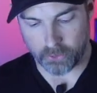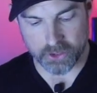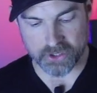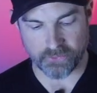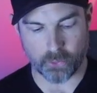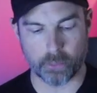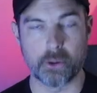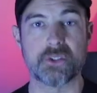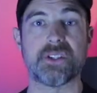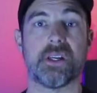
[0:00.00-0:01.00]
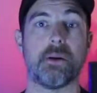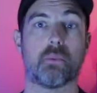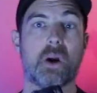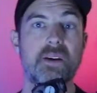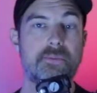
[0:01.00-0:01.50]
first and foremost the
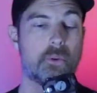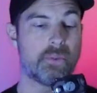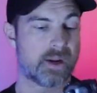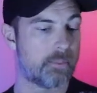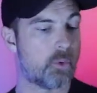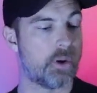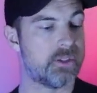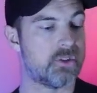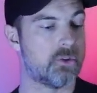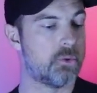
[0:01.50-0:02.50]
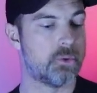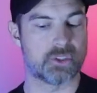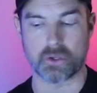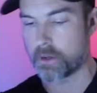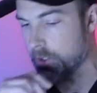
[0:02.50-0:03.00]
rifle that I'm going to
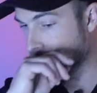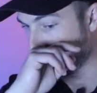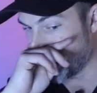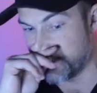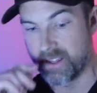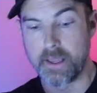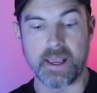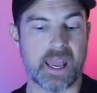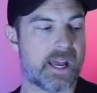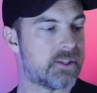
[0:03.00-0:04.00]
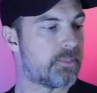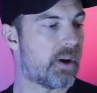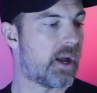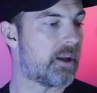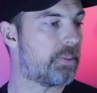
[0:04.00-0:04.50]
start using as
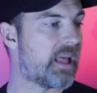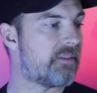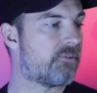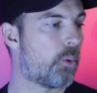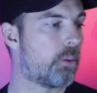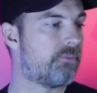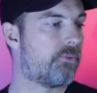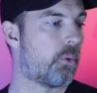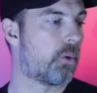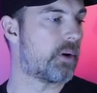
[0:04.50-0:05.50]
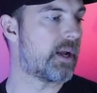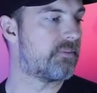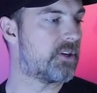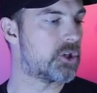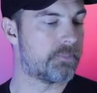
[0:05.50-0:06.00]
my platform for
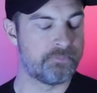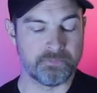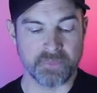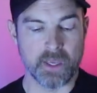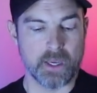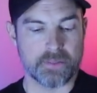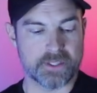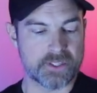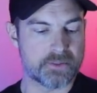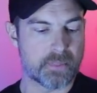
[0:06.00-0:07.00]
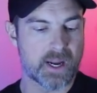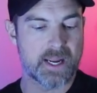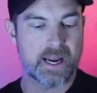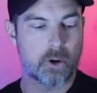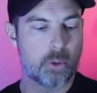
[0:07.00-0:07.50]
night vision. This is
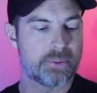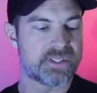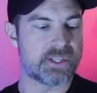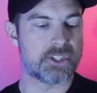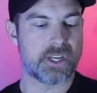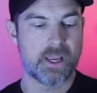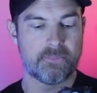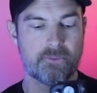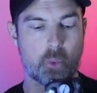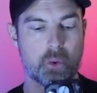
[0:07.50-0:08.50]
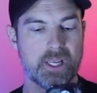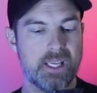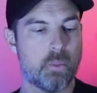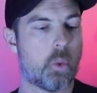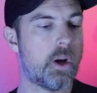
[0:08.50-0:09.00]
my Aero Precision
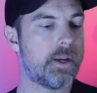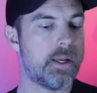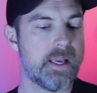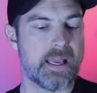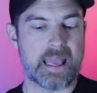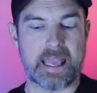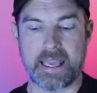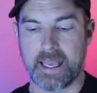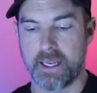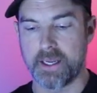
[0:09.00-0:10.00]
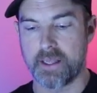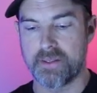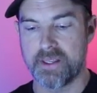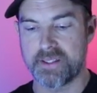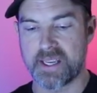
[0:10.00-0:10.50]
M4E1 and
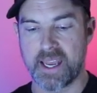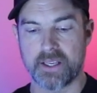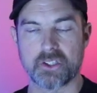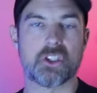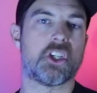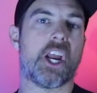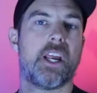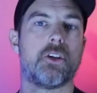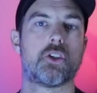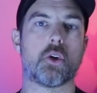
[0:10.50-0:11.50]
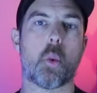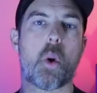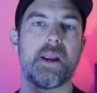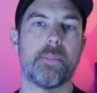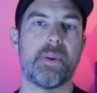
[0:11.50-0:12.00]
this has changed
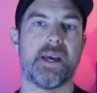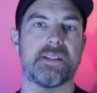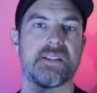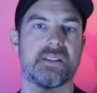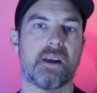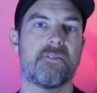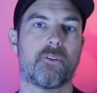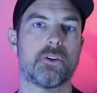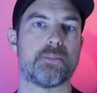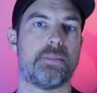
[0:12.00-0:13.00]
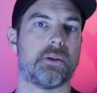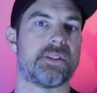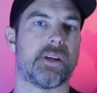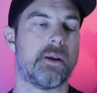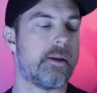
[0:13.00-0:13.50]
quite a bit since I first
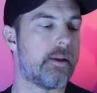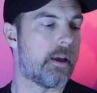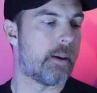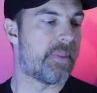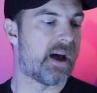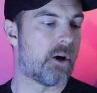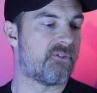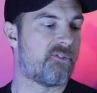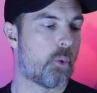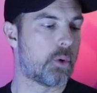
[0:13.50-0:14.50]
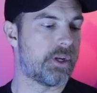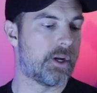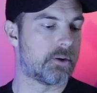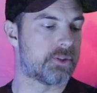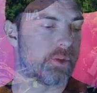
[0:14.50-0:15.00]
built it about four years